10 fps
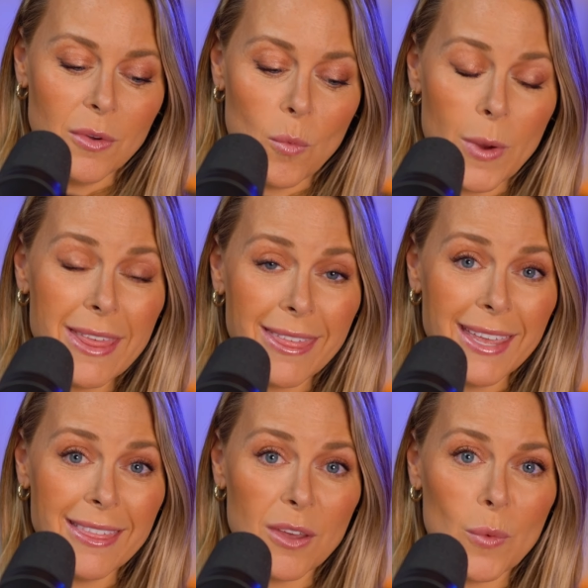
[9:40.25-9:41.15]
We
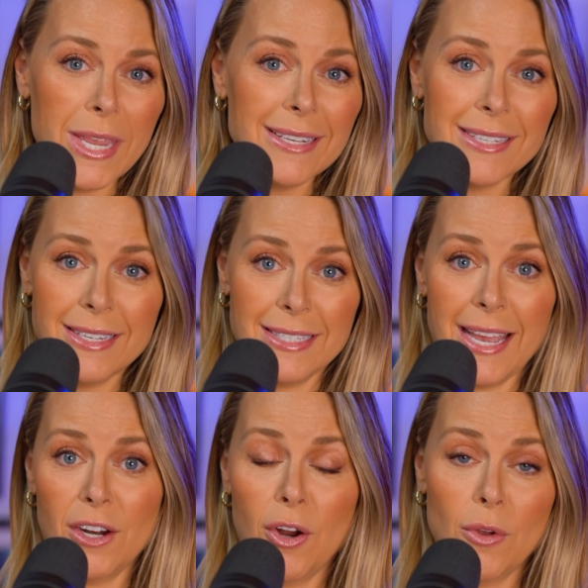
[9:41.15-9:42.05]
think that we get to
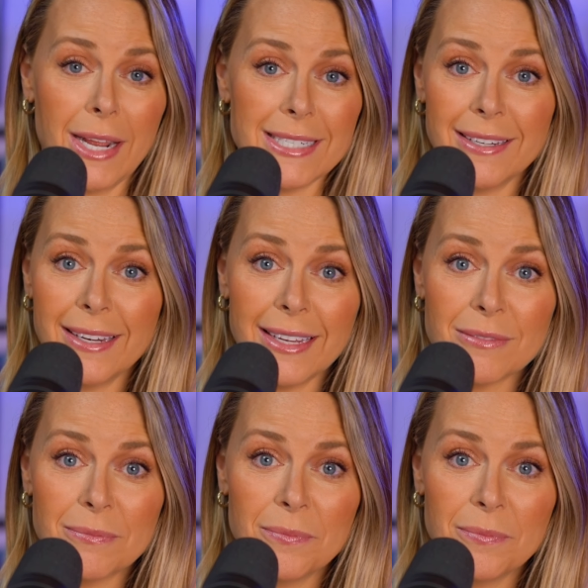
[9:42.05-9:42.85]
decide our own identity.